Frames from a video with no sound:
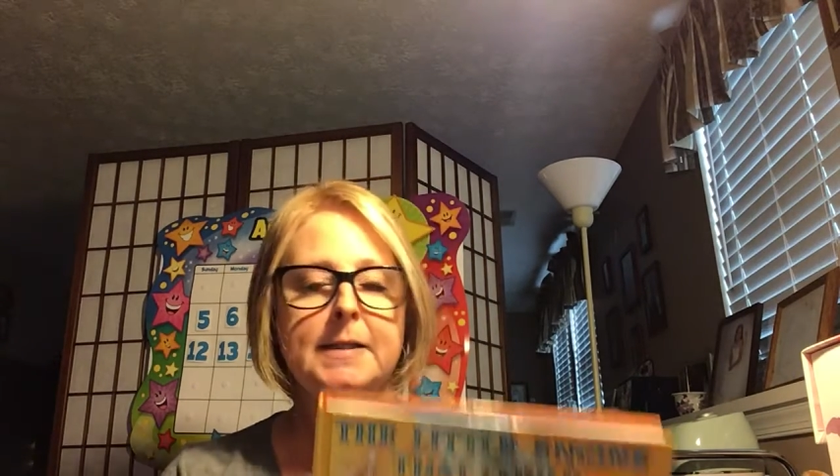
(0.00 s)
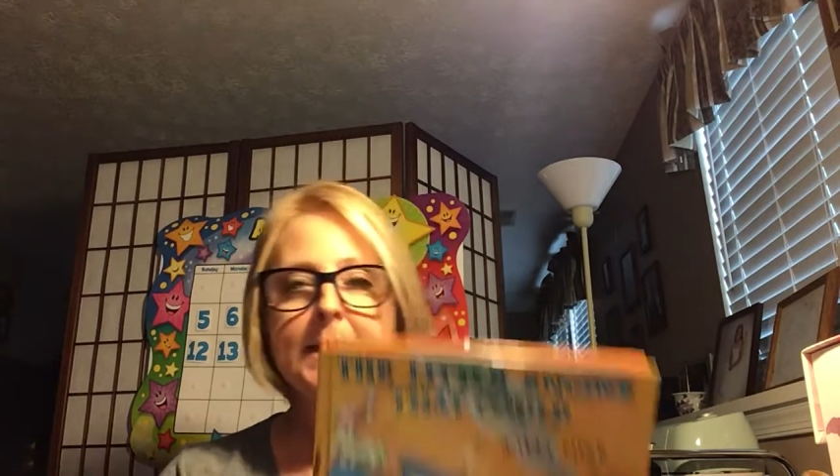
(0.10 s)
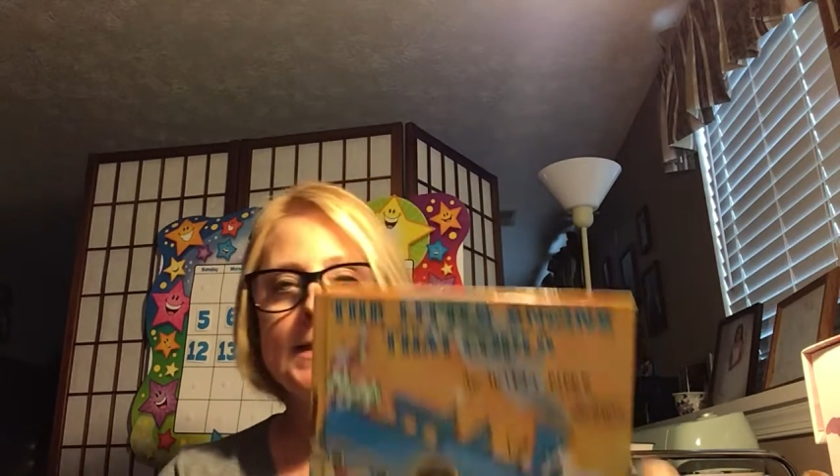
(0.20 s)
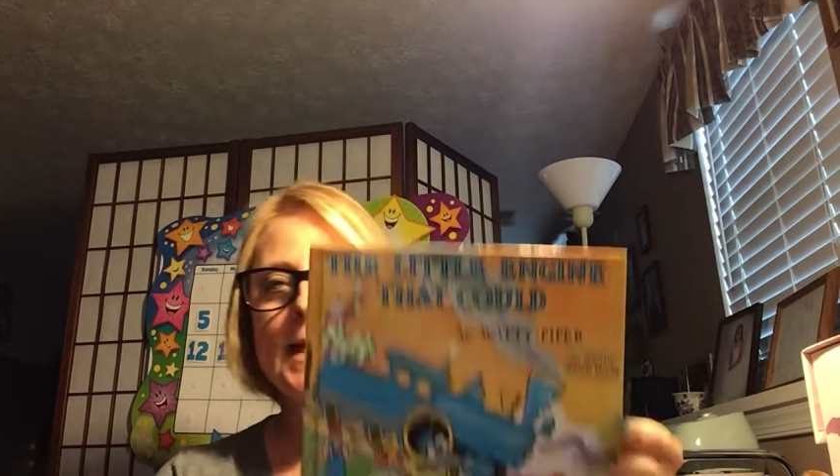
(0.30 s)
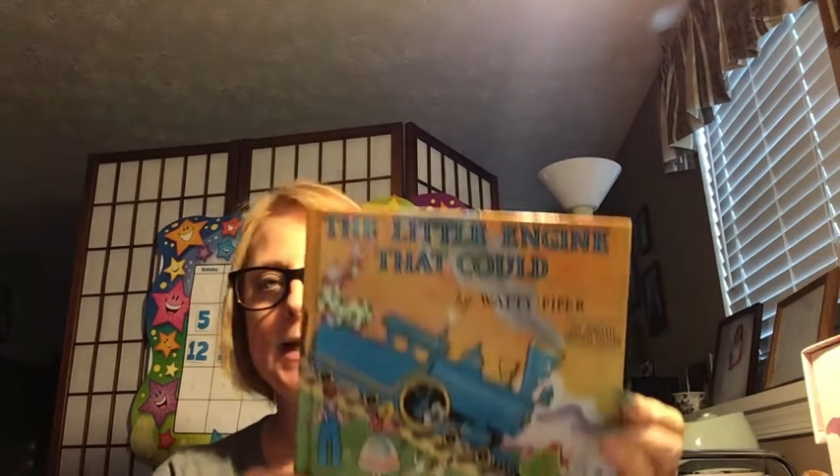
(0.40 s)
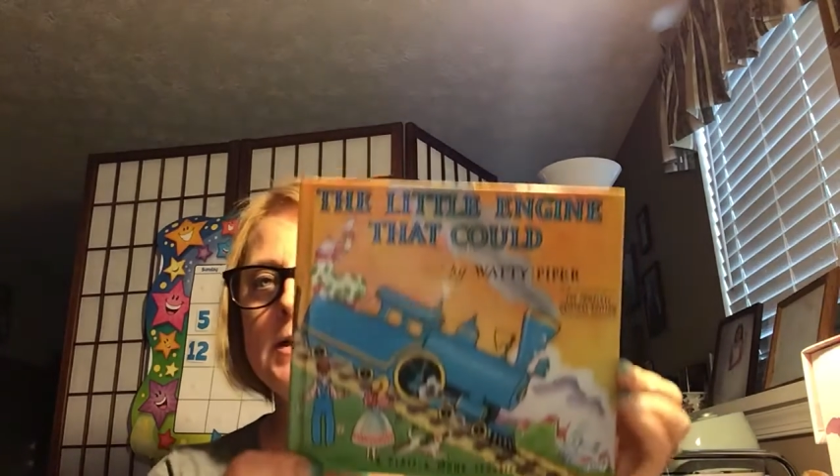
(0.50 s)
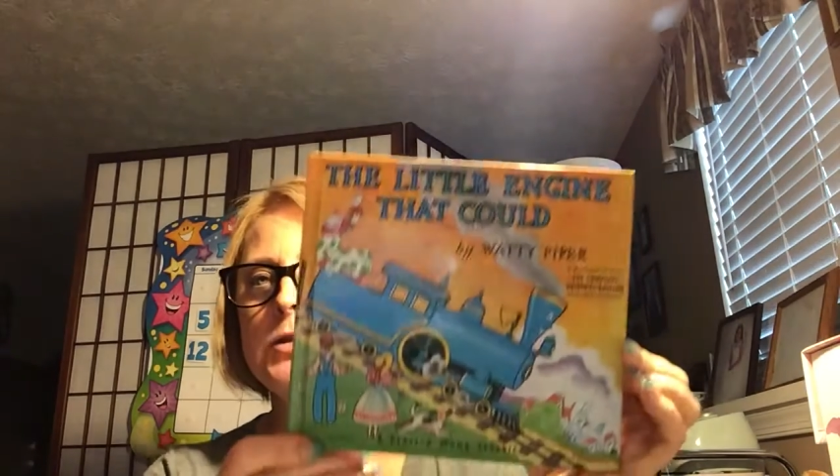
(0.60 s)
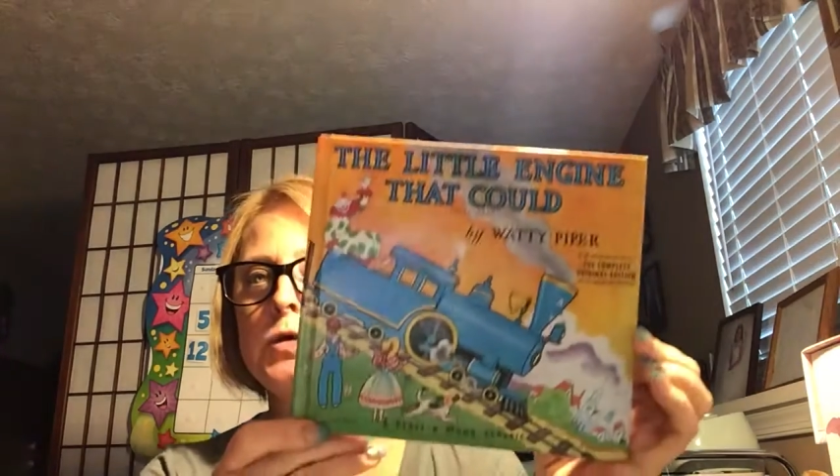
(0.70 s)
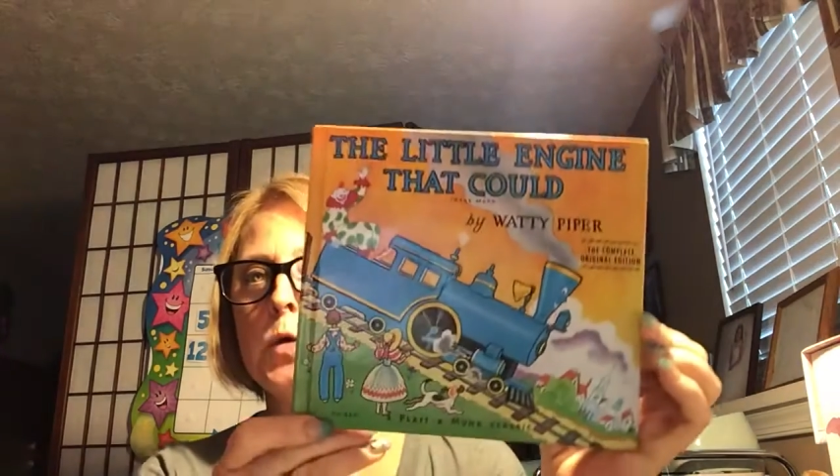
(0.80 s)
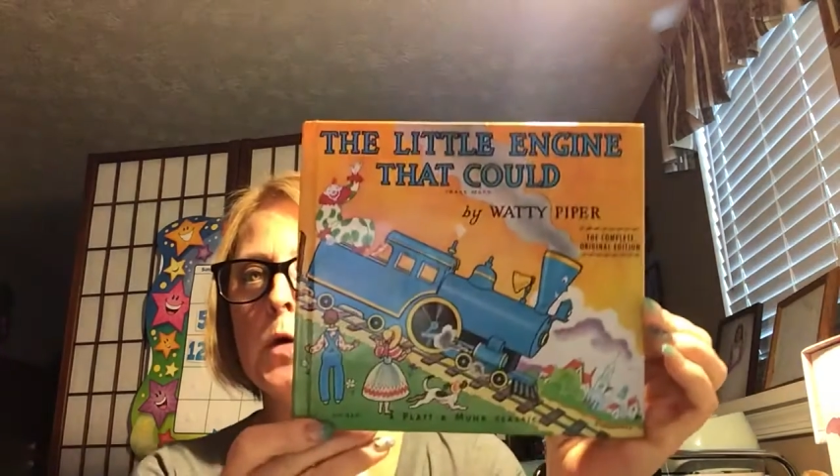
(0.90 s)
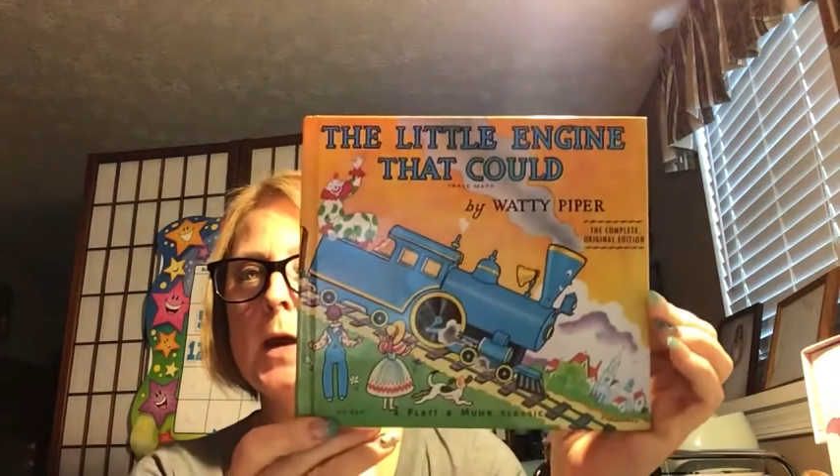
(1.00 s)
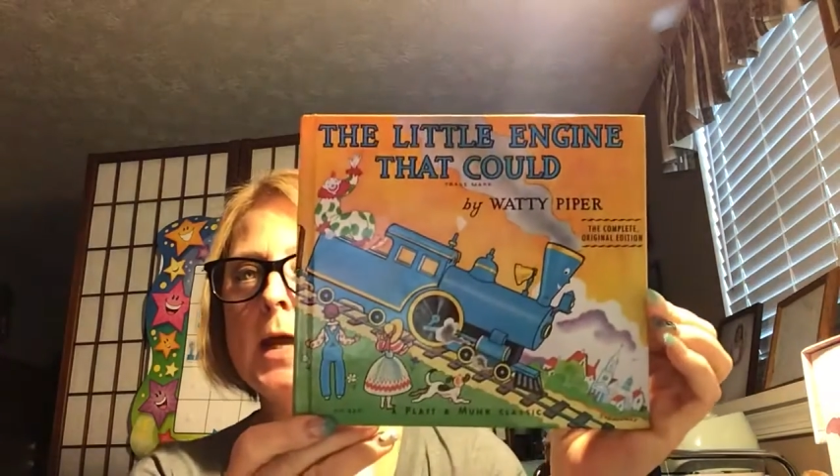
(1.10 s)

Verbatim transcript: Today's story